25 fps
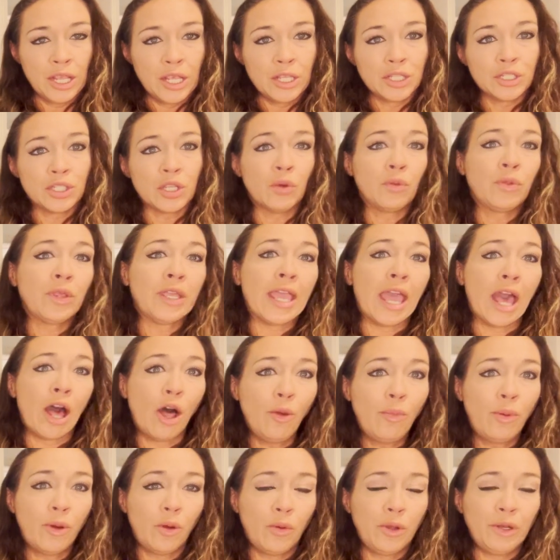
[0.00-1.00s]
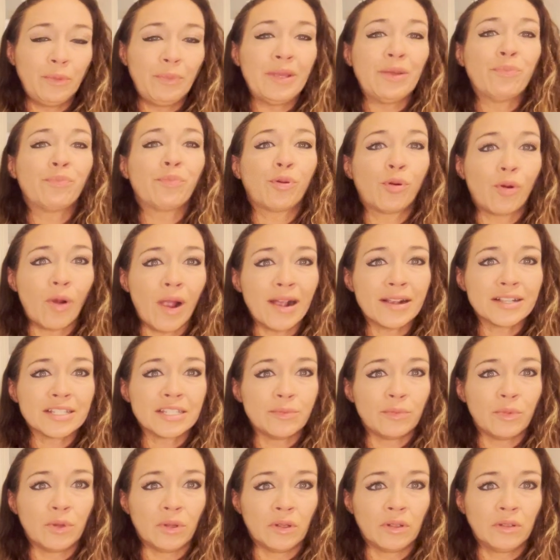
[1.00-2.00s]
So the elbow would be
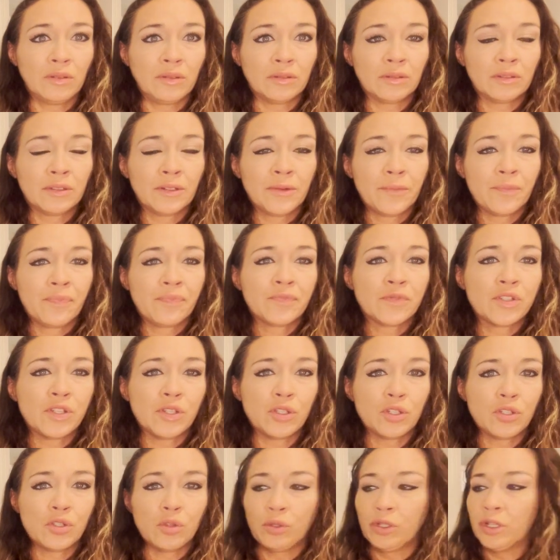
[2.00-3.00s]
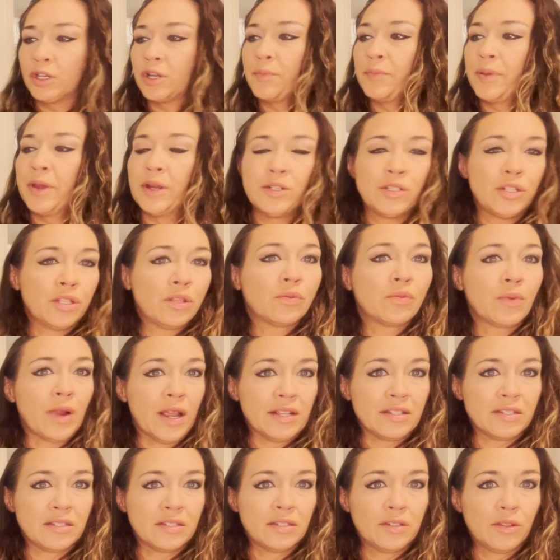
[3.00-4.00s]
proximal to the shoulder compared to the
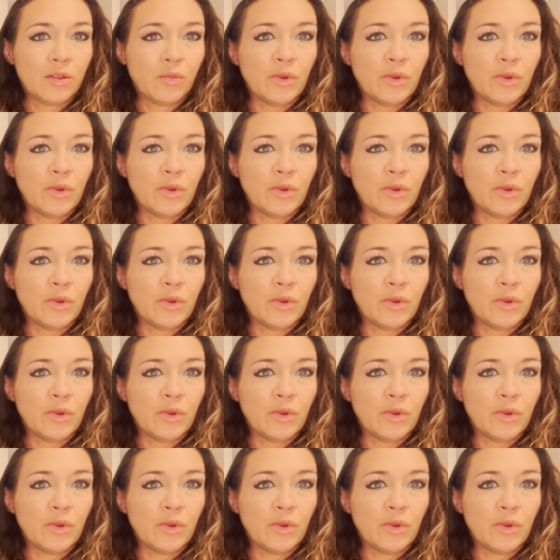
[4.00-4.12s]
wrist.